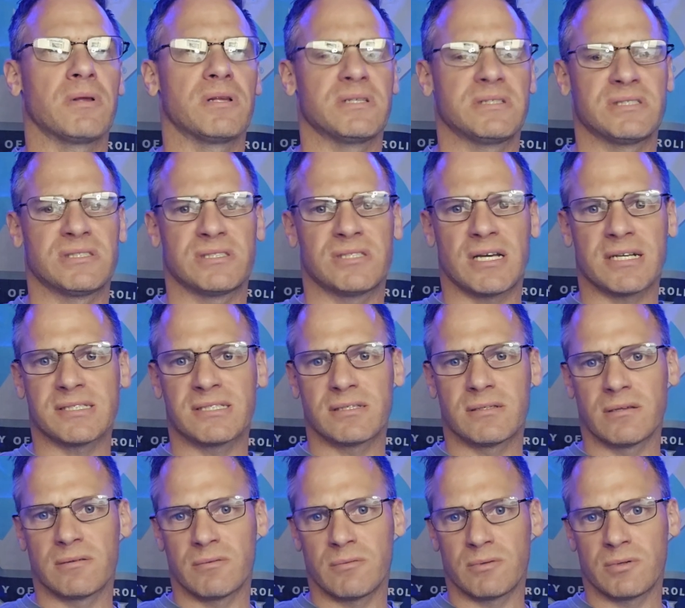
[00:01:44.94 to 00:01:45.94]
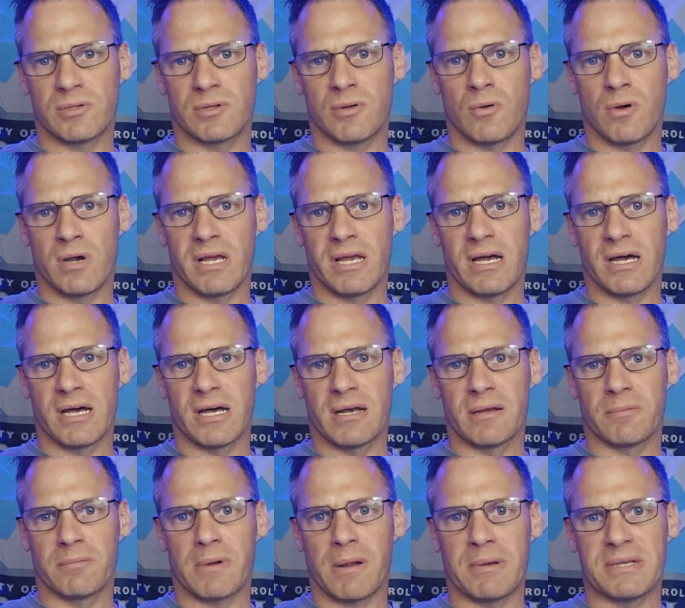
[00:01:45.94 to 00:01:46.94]
Sucks going
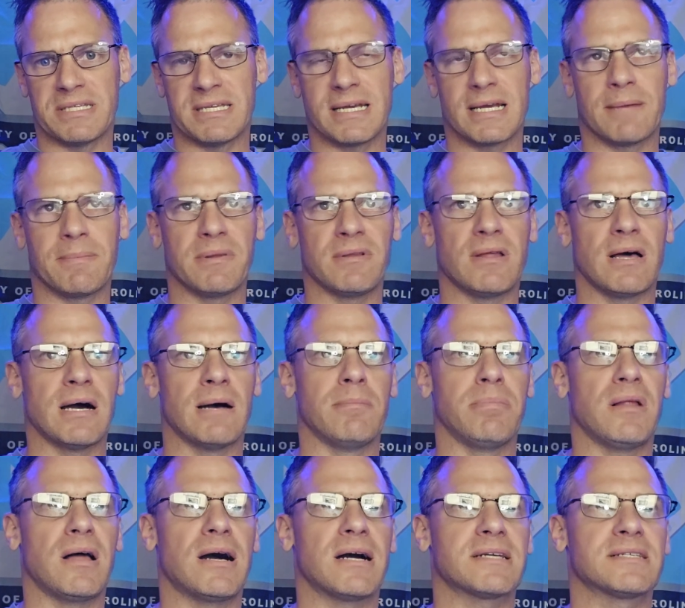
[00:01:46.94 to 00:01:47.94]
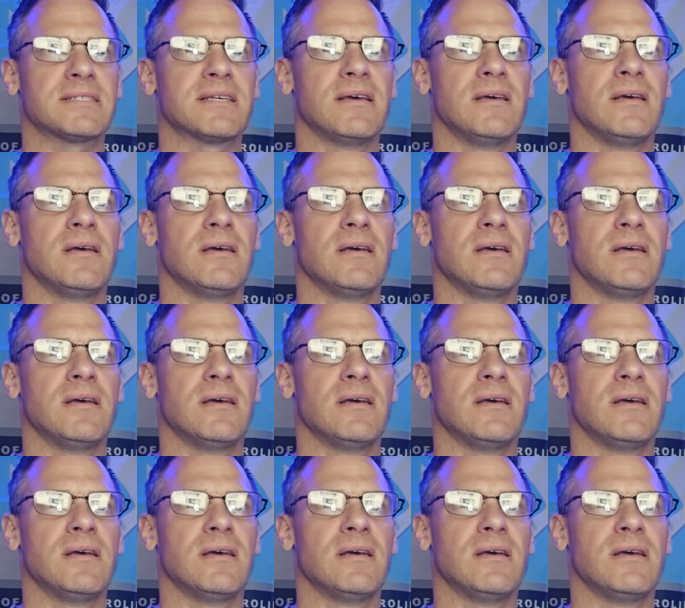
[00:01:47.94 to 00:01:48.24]
probably take up a lot of blocks.